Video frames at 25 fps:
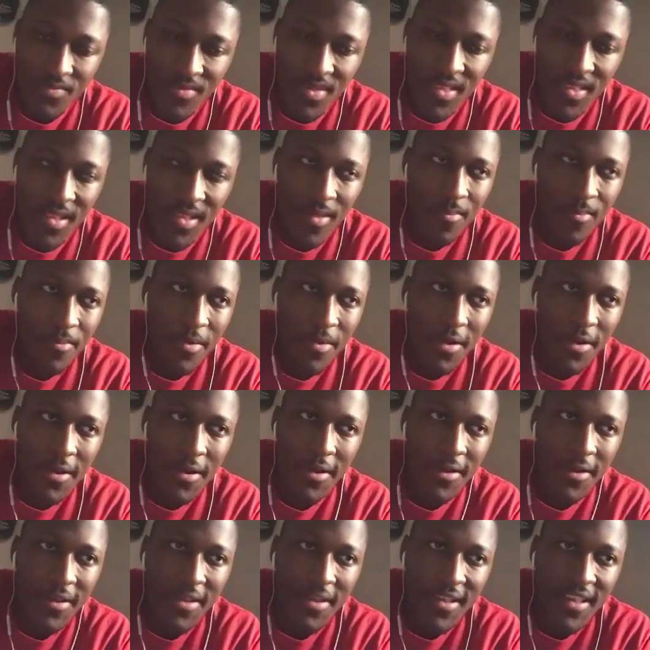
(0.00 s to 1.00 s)

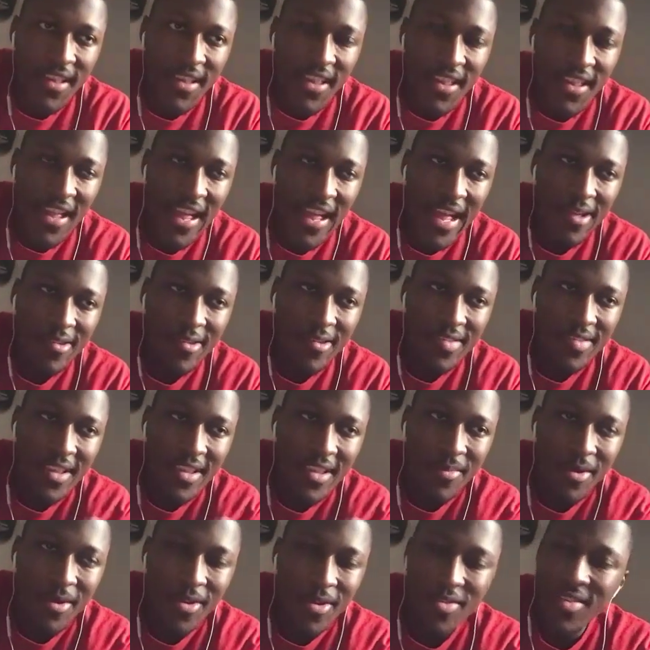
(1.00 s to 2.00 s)
But I would say
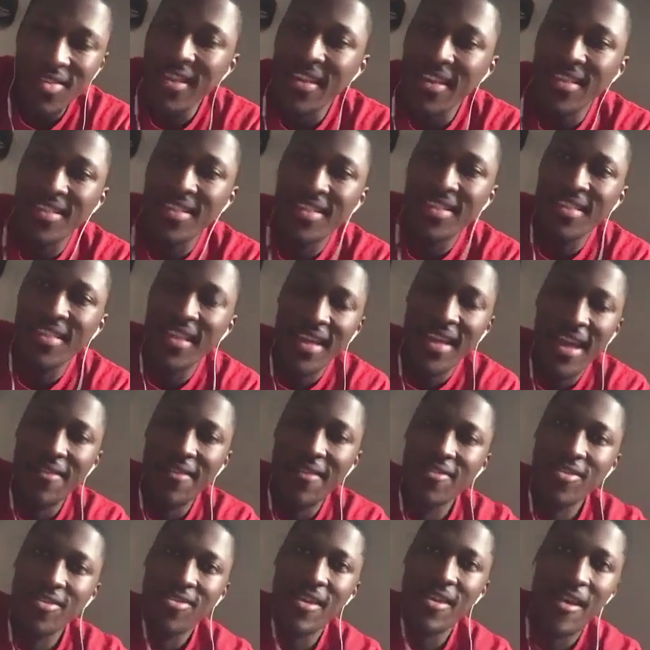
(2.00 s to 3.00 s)
the mostly thing I
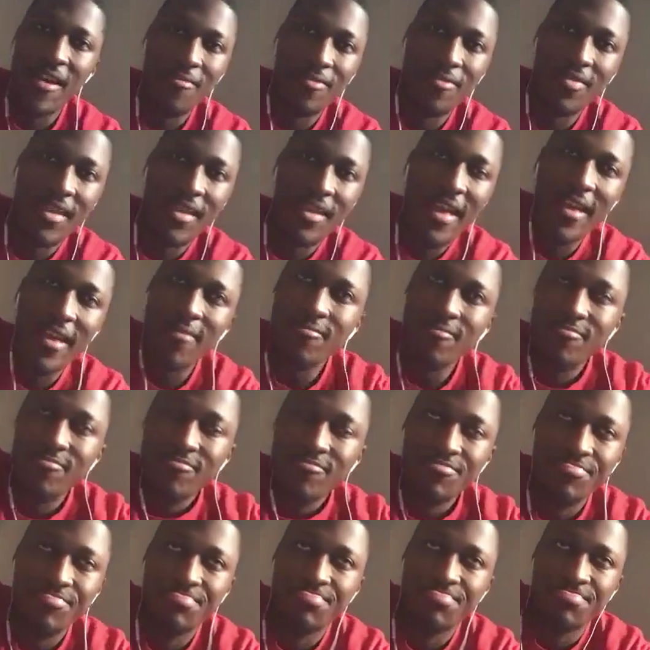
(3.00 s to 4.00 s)
ever tried was like
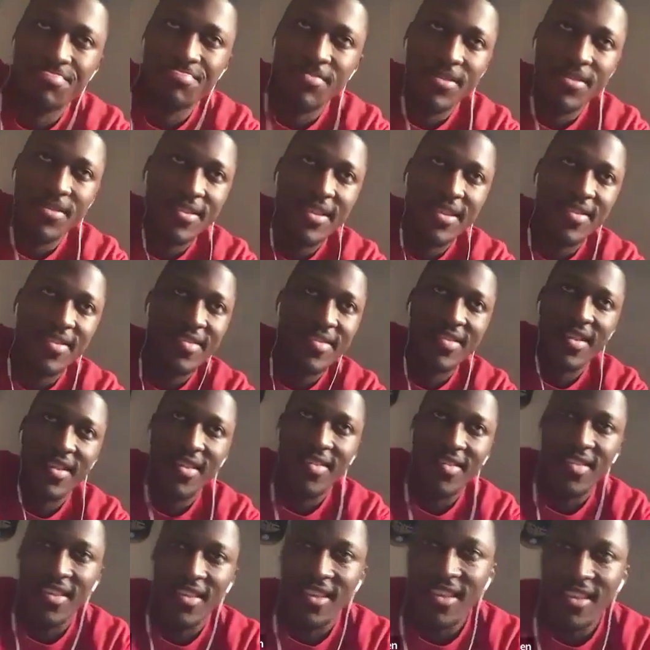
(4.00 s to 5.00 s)
at least
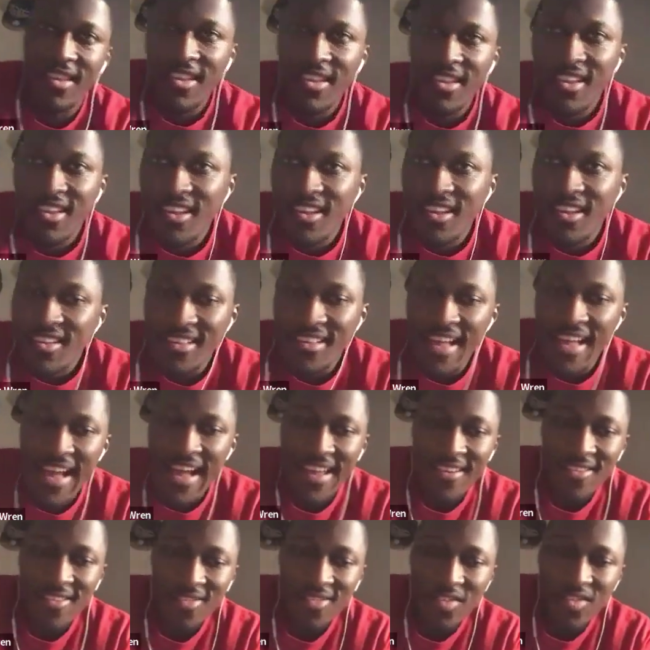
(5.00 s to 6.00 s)
60. Because I
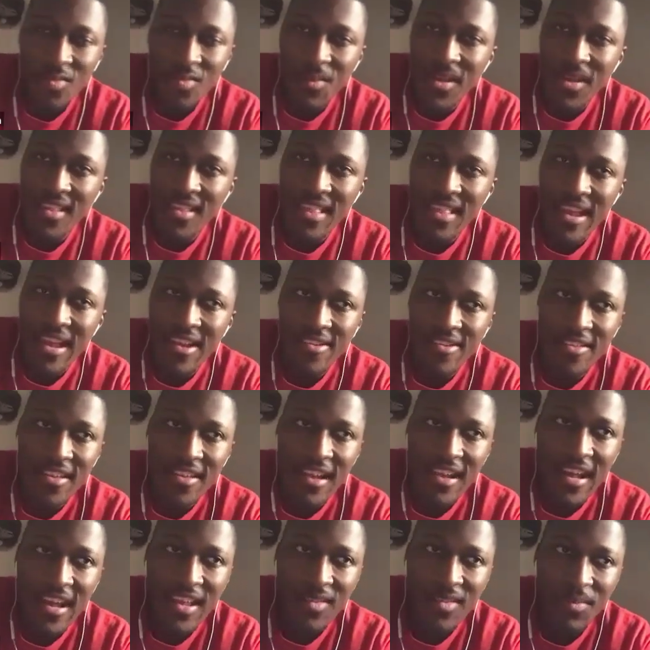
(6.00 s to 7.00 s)
don't spend a lot of
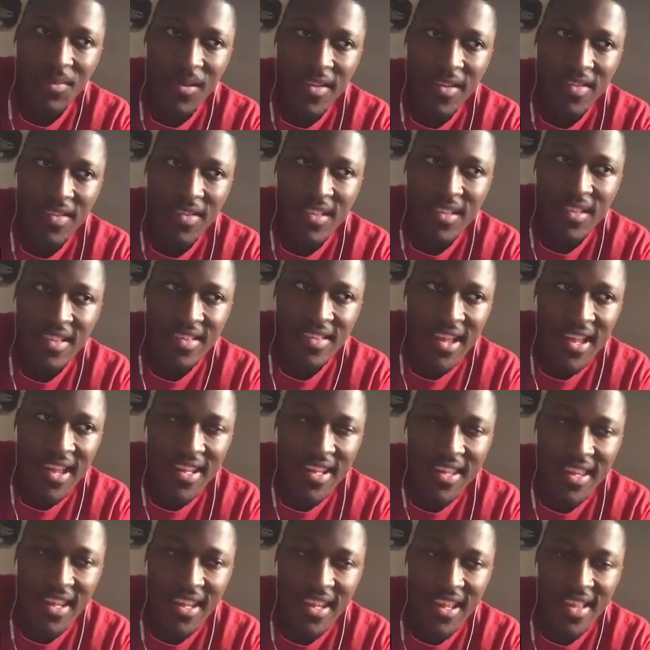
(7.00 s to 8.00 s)
cosplays unless I
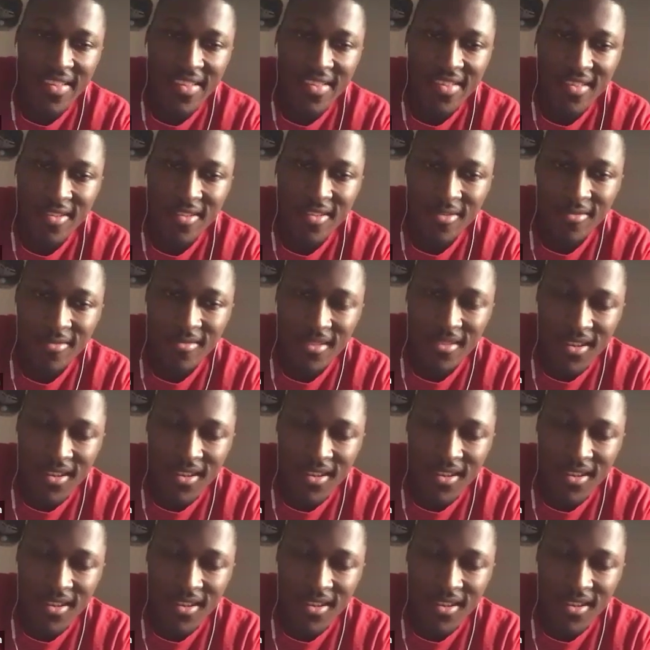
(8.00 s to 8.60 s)
need to,